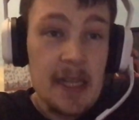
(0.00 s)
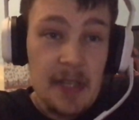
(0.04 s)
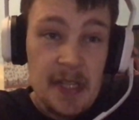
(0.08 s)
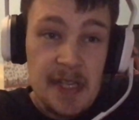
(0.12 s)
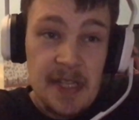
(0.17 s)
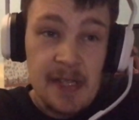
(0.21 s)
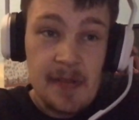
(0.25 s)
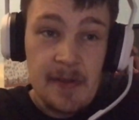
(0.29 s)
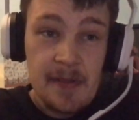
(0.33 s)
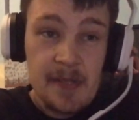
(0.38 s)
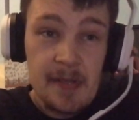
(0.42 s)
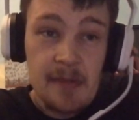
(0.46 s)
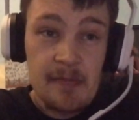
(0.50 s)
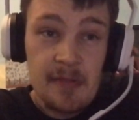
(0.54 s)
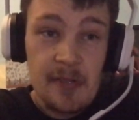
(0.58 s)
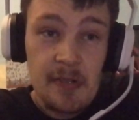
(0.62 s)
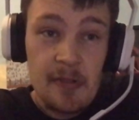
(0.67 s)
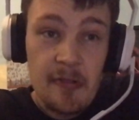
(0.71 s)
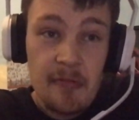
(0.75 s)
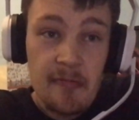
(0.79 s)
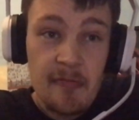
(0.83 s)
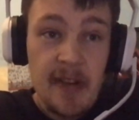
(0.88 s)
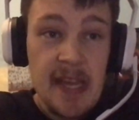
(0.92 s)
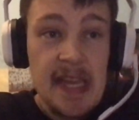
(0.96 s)
least it was
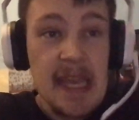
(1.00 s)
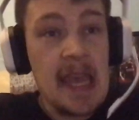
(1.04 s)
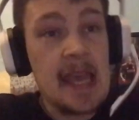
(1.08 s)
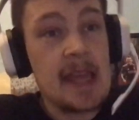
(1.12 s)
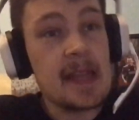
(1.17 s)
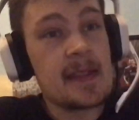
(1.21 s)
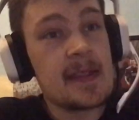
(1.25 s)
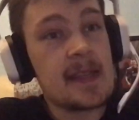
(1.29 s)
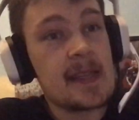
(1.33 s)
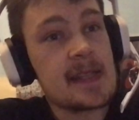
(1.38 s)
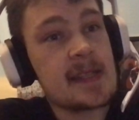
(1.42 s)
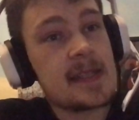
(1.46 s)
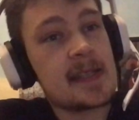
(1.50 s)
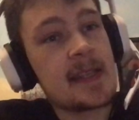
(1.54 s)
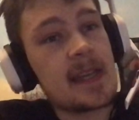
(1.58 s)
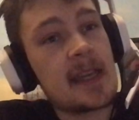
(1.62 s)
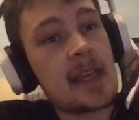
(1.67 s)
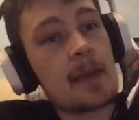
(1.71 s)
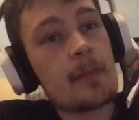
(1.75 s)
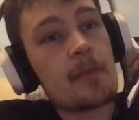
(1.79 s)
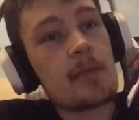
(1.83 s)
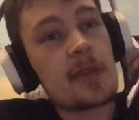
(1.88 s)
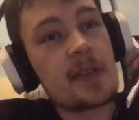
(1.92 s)
at the right end this time,